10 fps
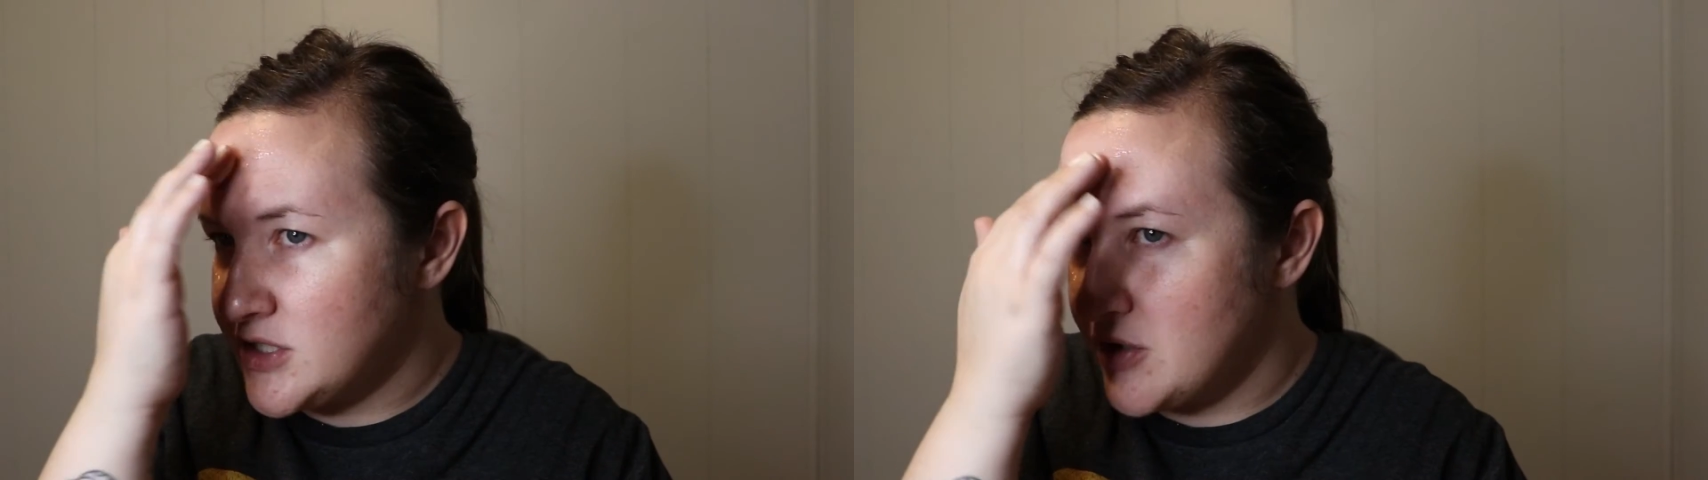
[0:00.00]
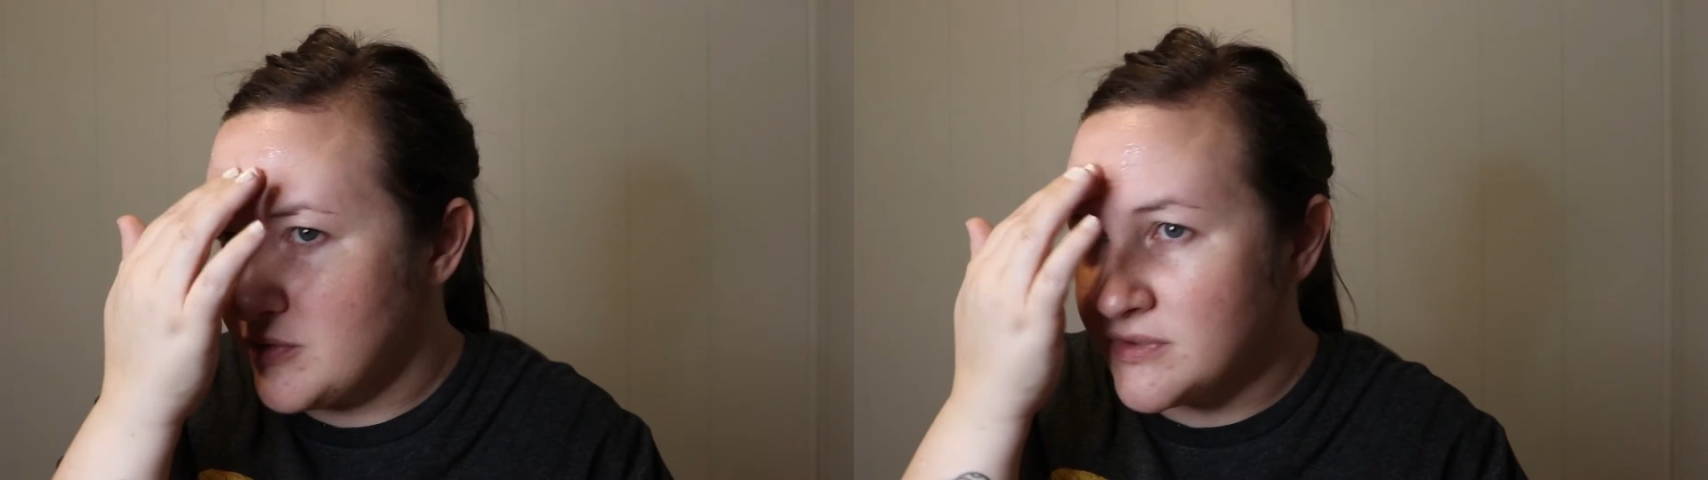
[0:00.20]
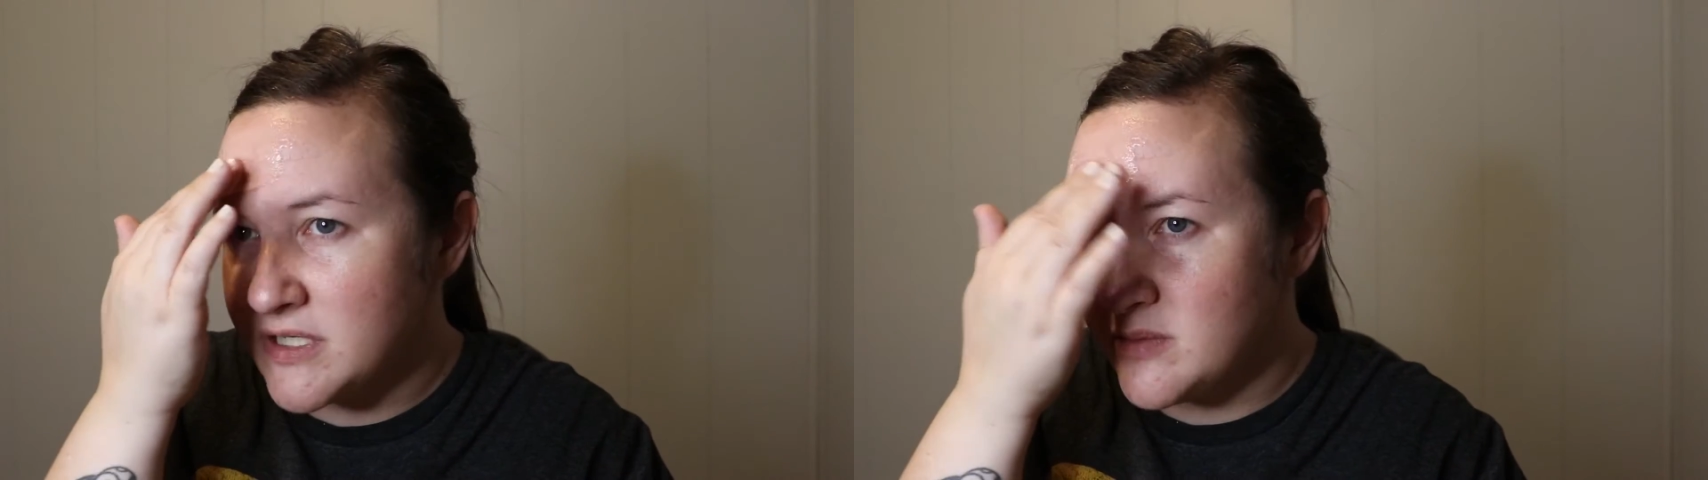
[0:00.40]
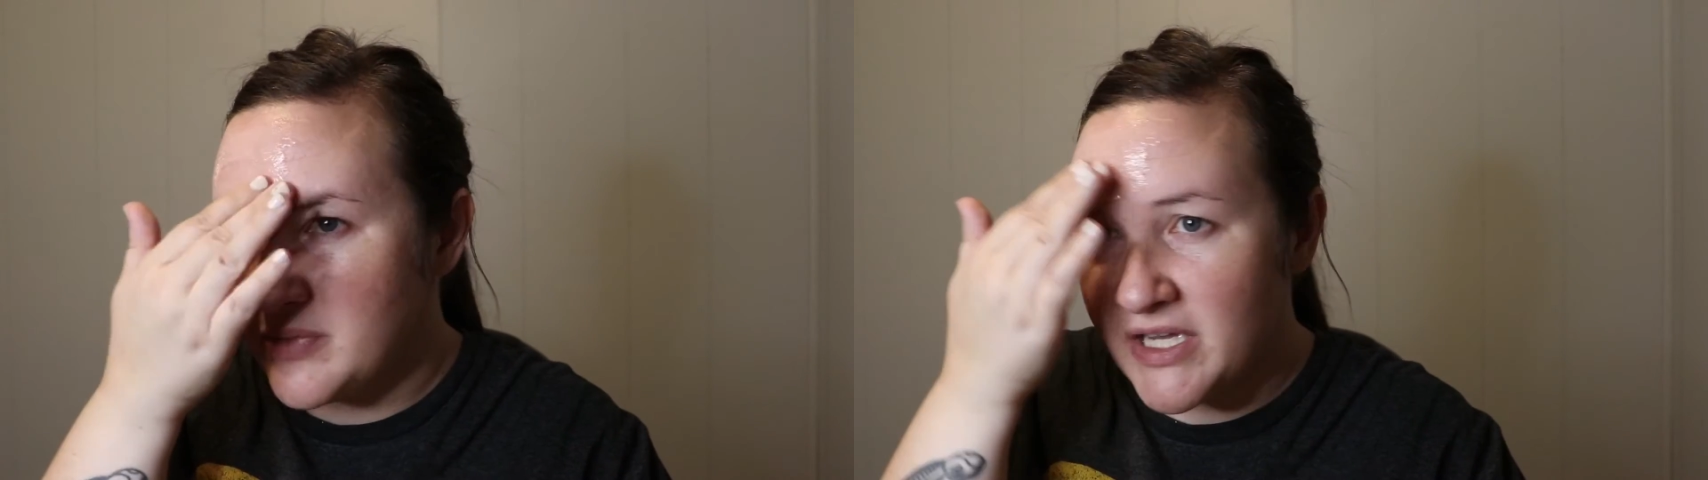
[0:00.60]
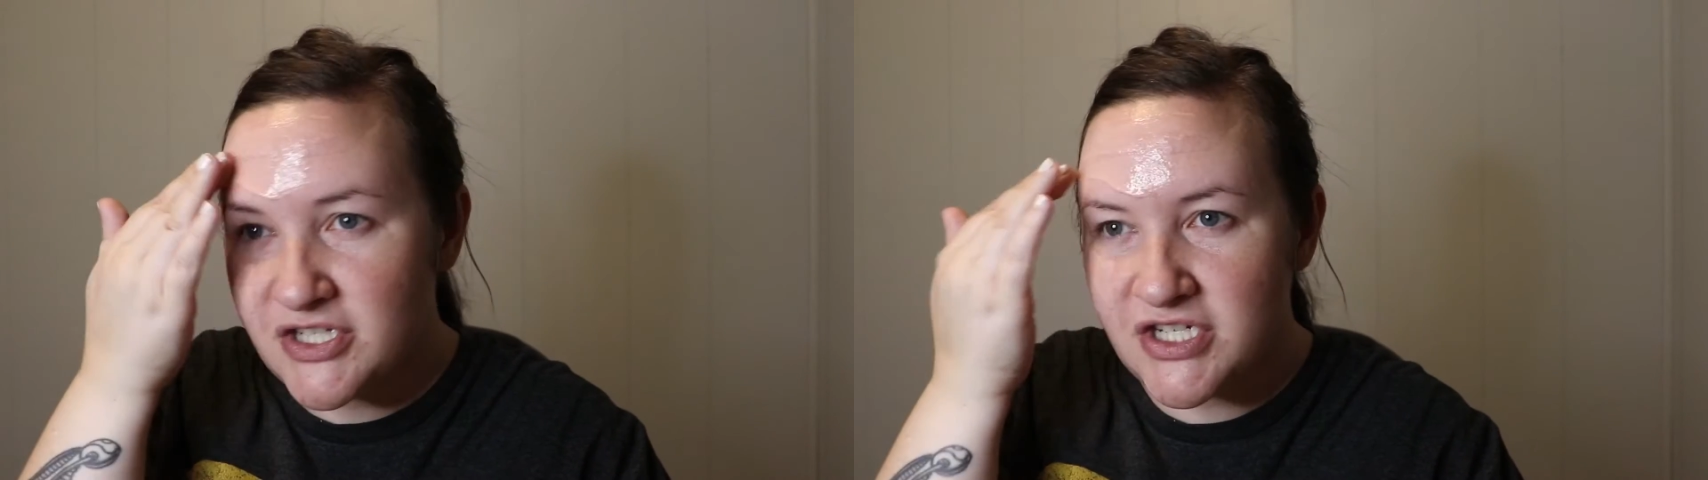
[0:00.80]
toned
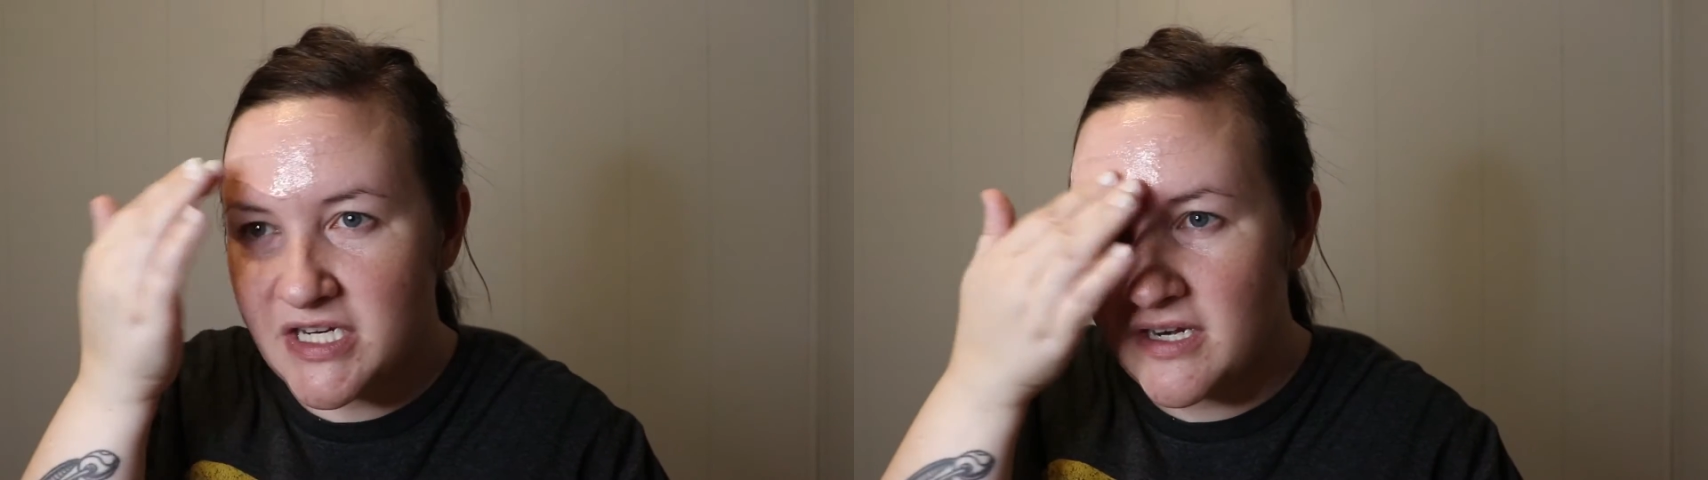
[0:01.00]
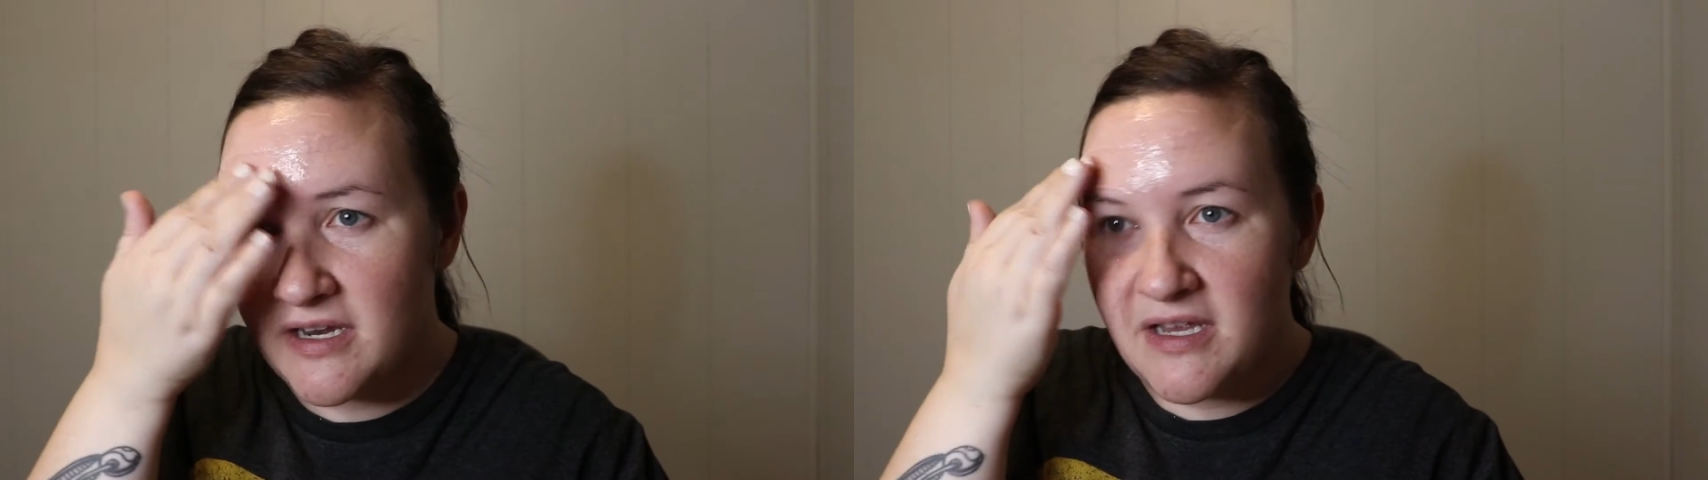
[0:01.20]
complexion